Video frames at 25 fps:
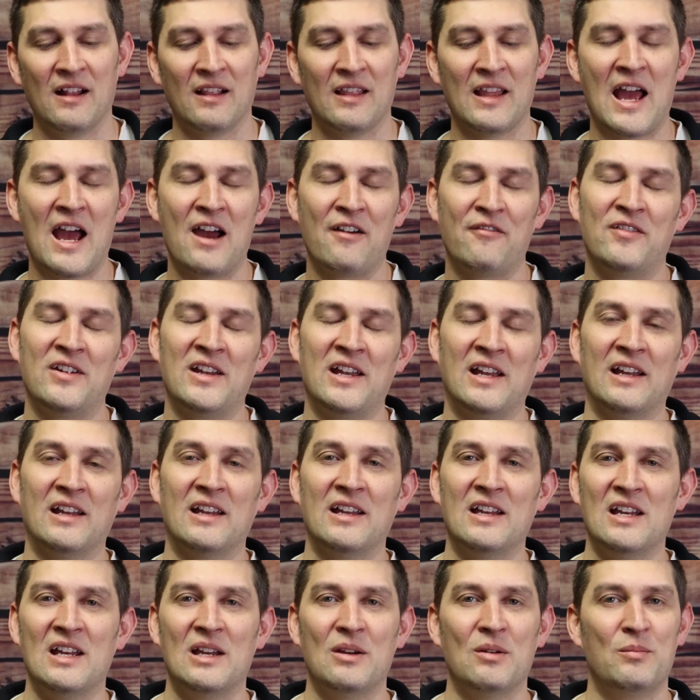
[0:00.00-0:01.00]

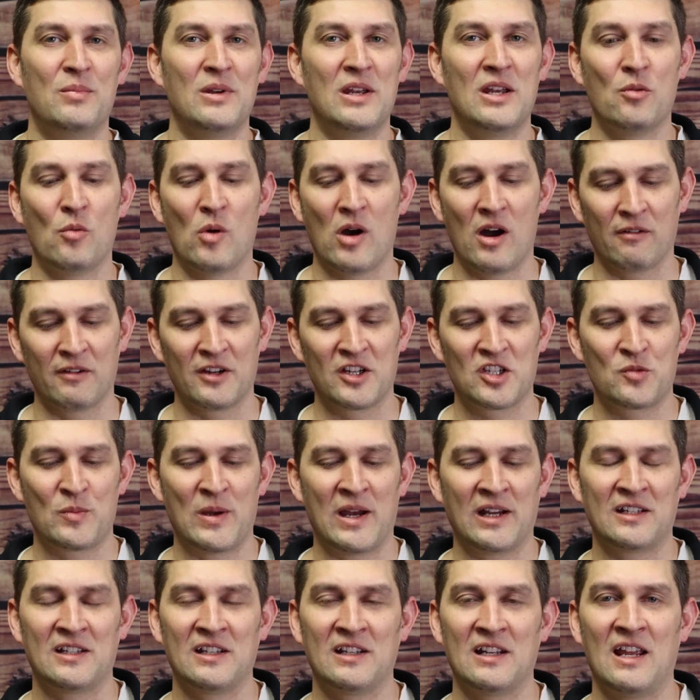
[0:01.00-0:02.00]
laughing, being
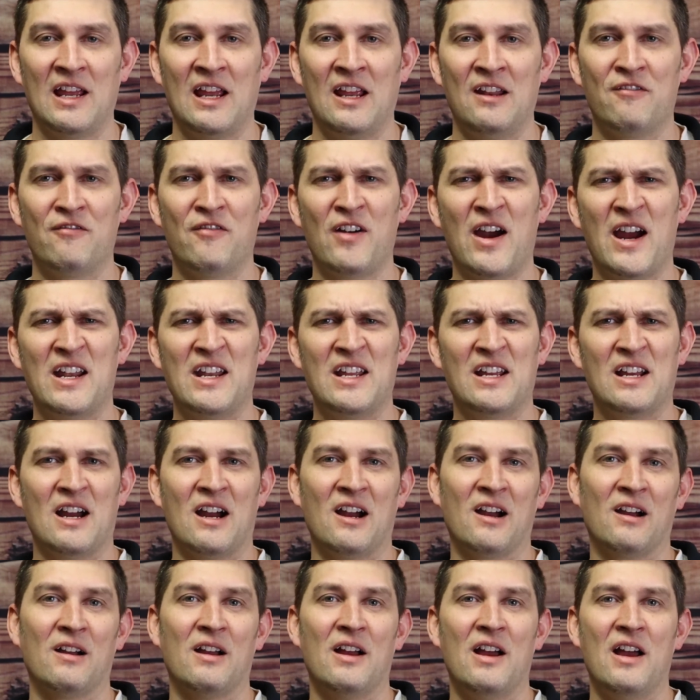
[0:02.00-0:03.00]
well-respected, and finding
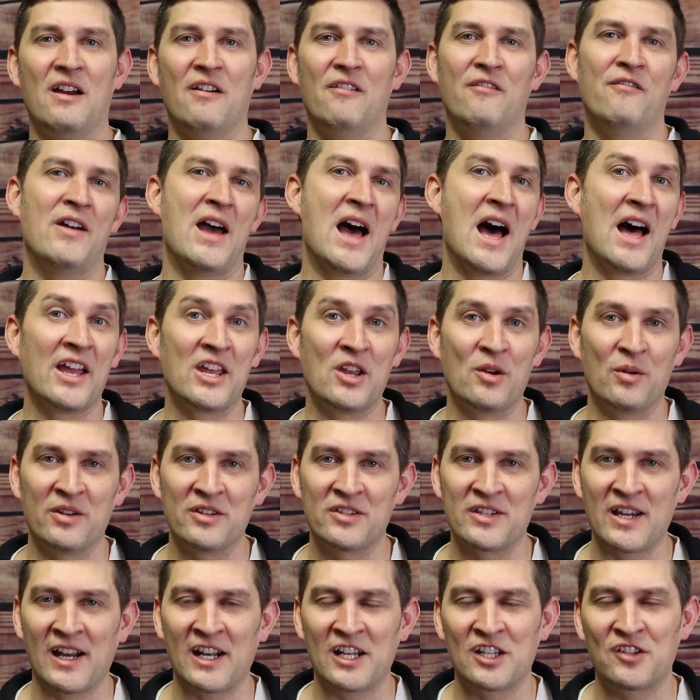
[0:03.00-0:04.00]
our value and
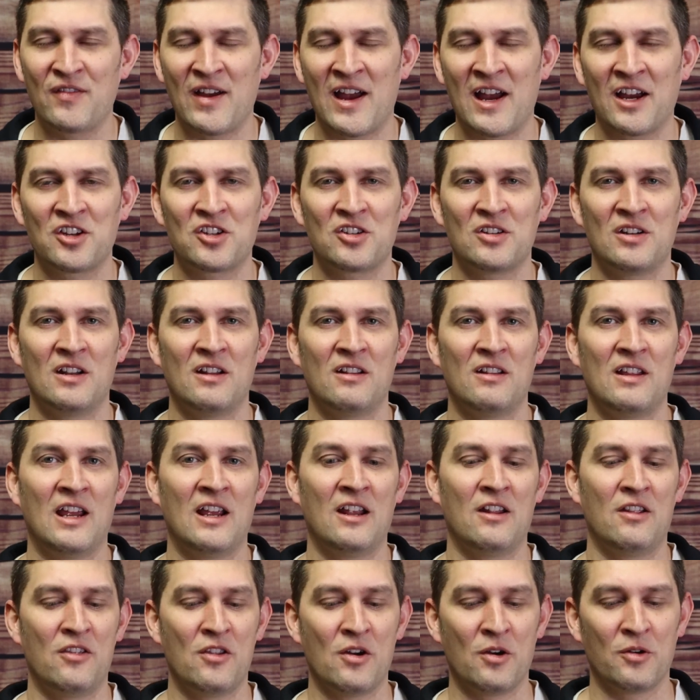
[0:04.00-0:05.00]
satisfaction
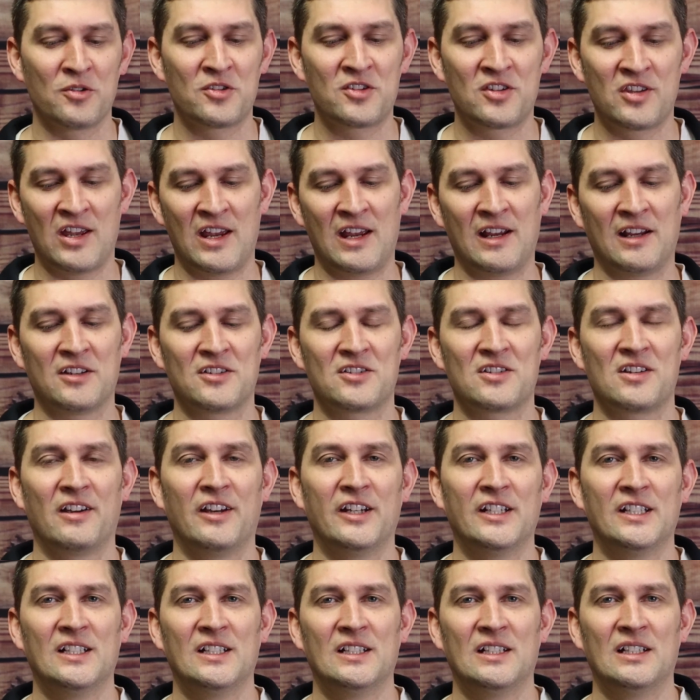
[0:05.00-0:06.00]
in those things.
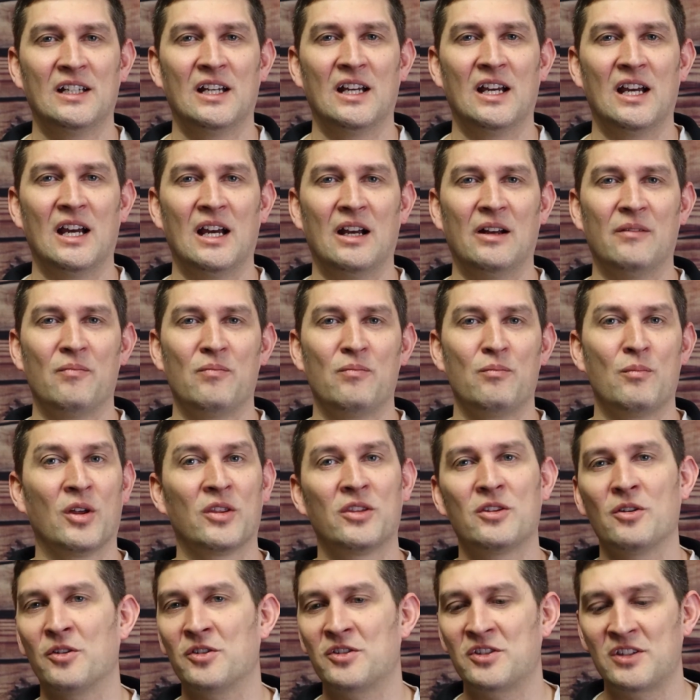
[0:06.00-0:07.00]

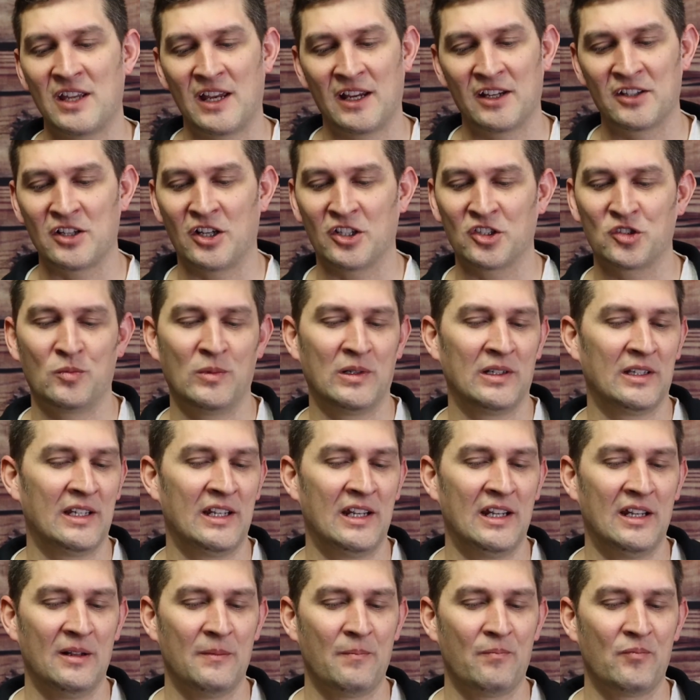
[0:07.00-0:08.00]
But those things
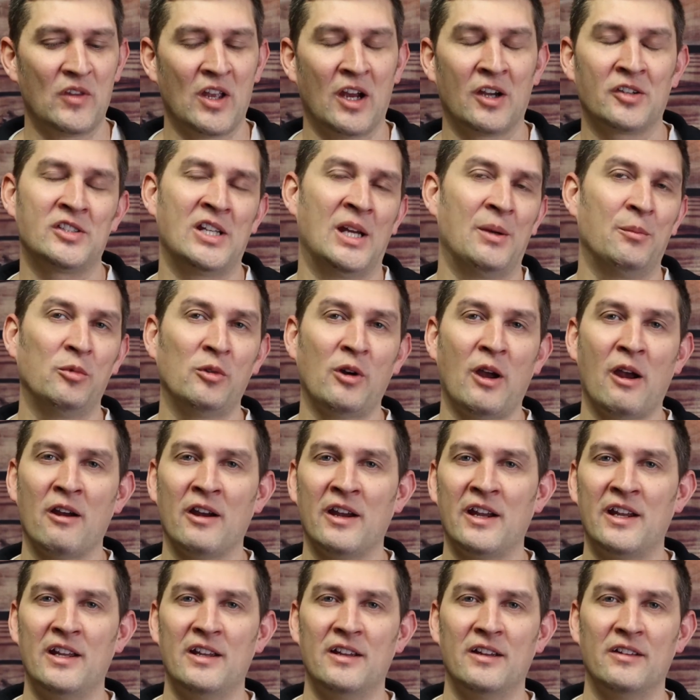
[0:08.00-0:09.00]
ultimately are
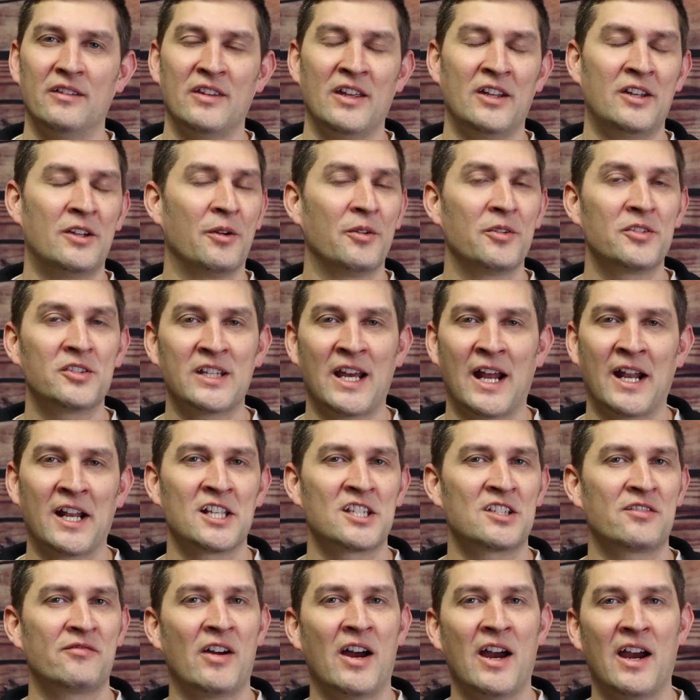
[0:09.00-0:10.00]
temporary. They don't
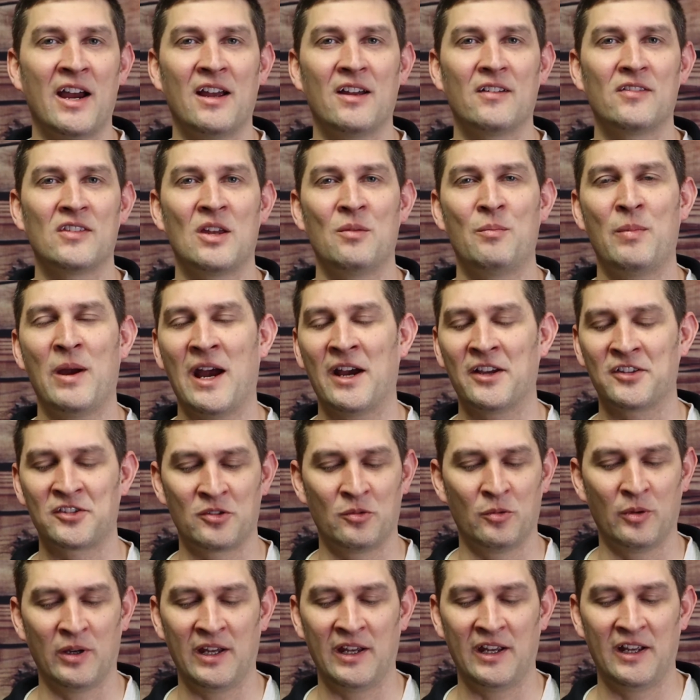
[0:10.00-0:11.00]
satisfy. They pass
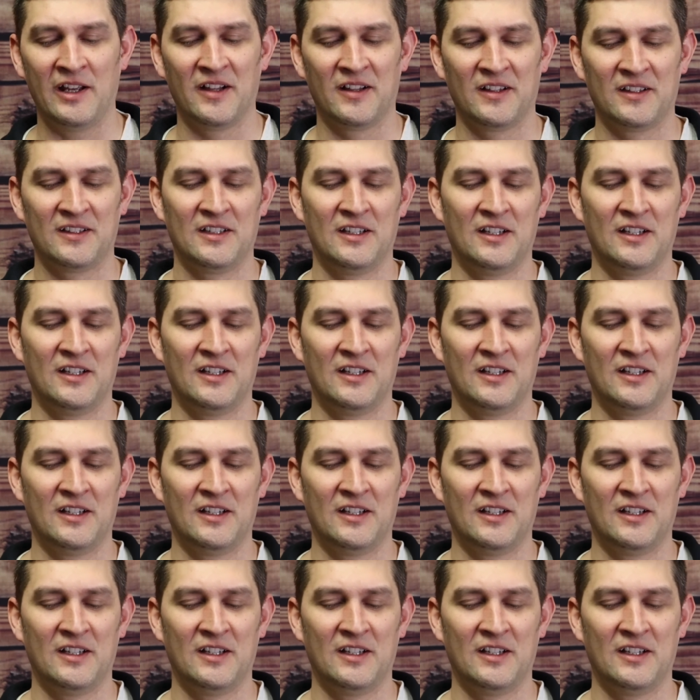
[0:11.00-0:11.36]
away.